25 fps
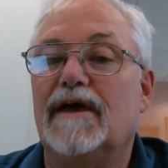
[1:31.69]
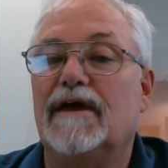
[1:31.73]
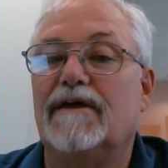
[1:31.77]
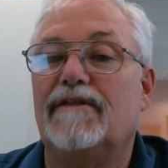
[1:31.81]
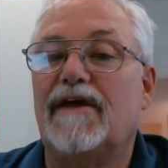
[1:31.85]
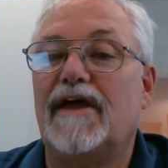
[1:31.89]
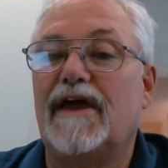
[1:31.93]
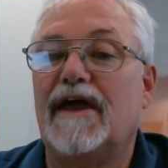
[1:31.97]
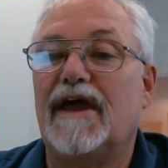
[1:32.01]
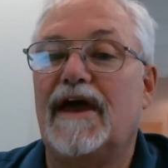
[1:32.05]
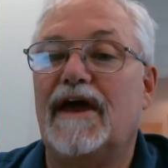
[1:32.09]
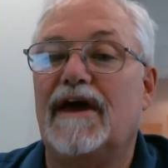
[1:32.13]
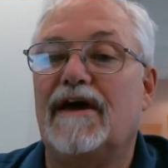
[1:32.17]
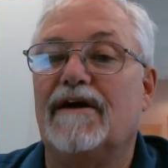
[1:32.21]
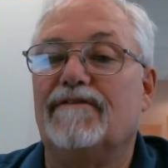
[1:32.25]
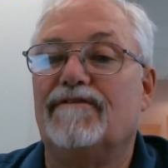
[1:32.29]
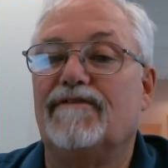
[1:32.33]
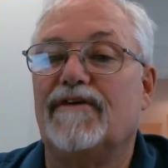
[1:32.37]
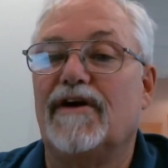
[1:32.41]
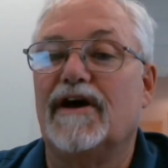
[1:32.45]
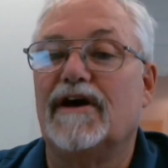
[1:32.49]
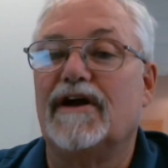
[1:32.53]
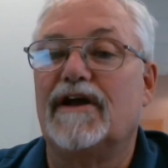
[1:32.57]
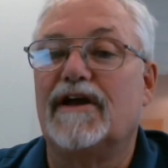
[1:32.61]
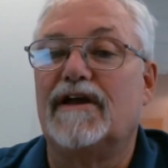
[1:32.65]
They have
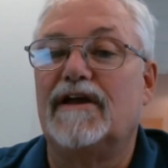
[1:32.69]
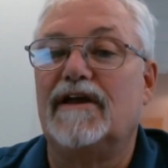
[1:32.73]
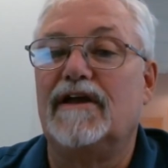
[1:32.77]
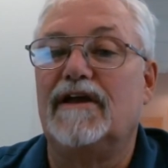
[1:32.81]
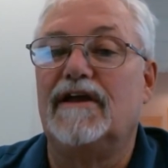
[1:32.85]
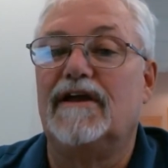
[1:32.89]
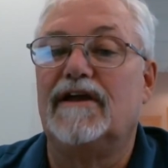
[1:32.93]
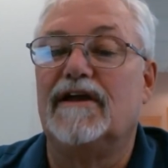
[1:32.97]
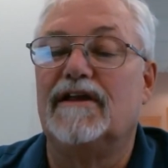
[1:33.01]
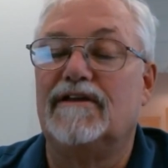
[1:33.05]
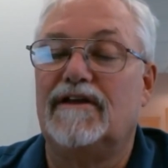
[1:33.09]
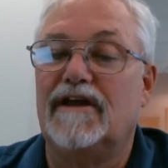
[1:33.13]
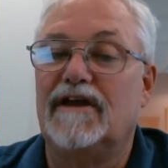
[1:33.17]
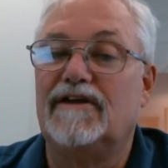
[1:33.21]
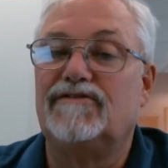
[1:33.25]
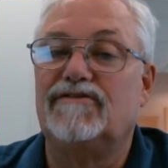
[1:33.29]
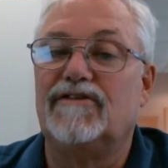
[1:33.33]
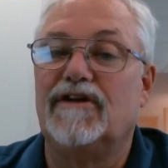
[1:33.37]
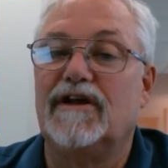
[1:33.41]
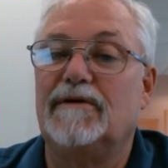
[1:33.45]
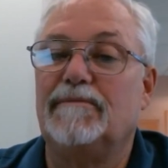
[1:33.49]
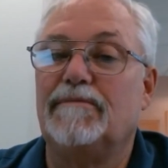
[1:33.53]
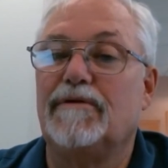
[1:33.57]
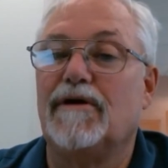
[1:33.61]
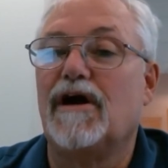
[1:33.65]
a
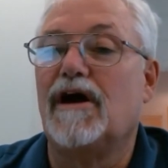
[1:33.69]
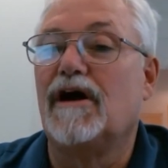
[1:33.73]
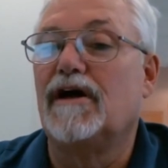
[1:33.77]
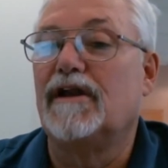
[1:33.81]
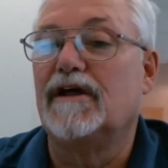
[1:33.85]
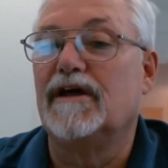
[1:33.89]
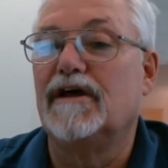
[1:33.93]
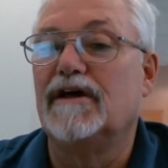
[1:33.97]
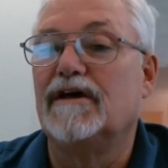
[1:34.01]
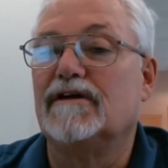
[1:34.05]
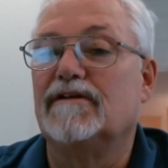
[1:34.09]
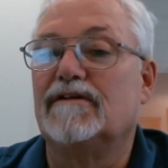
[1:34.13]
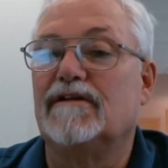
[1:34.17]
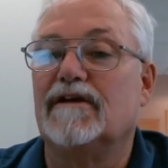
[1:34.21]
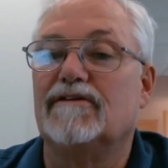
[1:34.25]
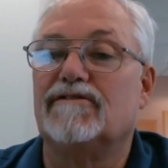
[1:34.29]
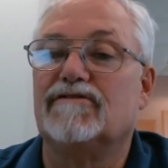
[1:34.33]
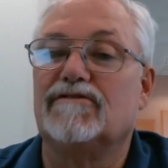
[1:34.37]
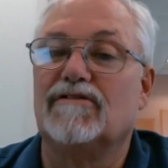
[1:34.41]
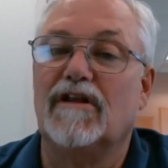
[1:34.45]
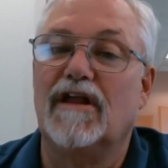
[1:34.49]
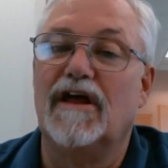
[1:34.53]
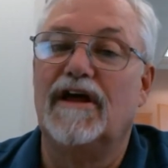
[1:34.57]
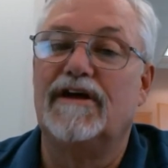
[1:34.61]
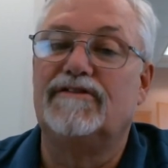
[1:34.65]
conditioning product, a
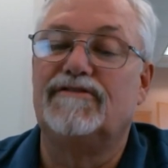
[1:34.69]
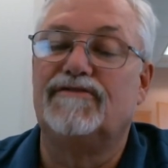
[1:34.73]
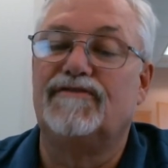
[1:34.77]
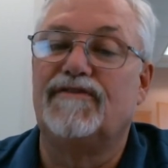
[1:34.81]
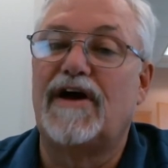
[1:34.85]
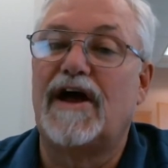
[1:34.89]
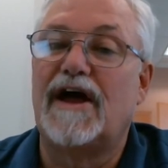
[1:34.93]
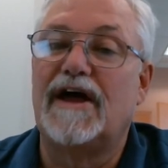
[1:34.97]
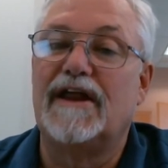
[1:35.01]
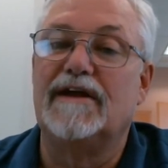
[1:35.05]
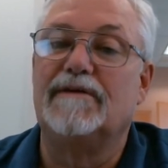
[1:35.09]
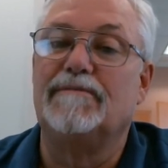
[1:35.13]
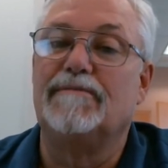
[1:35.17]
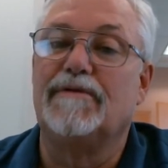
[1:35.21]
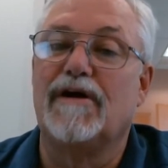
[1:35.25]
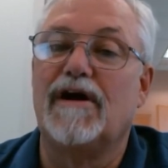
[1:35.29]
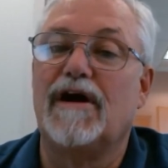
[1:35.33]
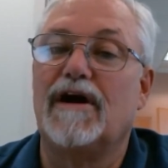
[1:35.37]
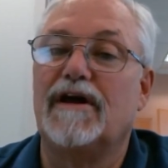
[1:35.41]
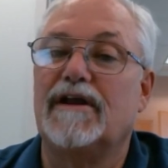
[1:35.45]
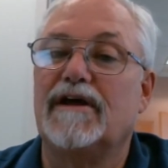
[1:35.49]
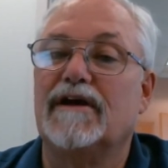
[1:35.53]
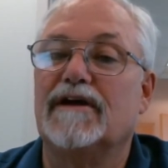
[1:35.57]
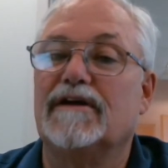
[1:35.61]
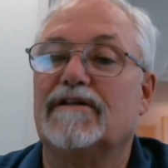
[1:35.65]
sludge fighting
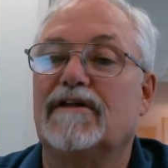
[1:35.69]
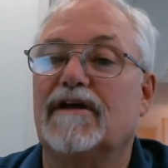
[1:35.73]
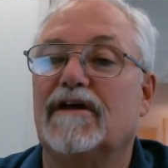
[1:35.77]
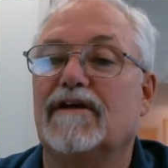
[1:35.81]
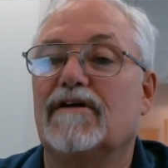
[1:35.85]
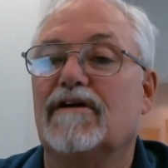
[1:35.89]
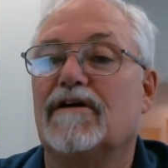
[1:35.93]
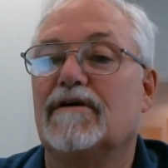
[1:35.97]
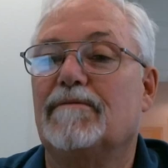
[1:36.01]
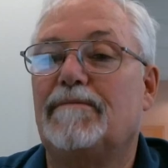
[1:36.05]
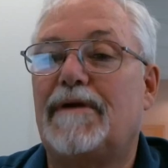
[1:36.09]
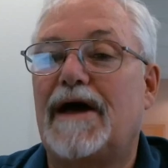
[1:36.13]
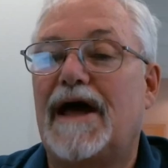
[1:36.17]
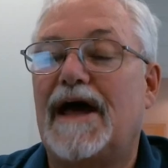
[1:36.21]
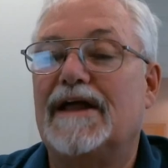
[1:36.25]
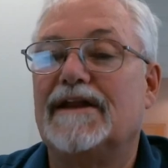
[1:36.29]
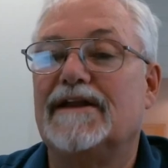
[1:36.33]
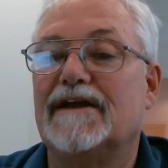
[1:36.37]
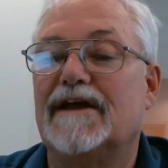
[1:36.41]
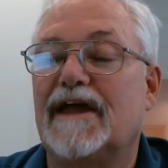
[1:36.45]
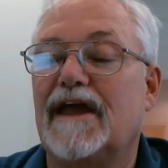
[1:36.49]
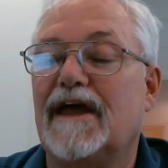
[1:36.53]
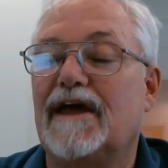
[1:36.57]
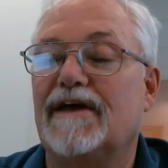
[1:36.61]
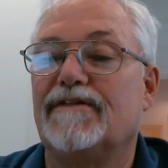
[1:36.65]
product that are combined
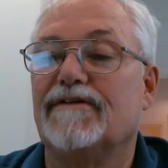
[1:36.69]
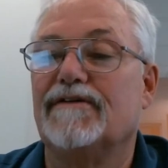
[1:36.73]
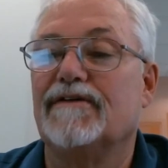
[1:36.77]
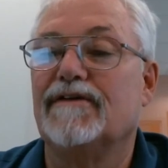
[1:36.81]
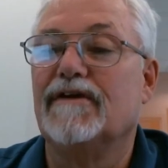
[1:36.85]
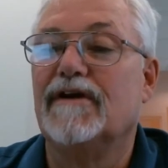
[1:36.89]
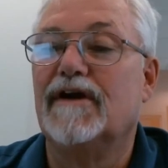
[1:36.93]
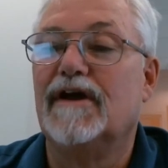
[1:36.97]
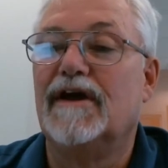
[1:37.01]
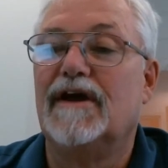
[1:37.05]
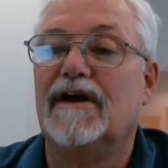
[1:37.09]
together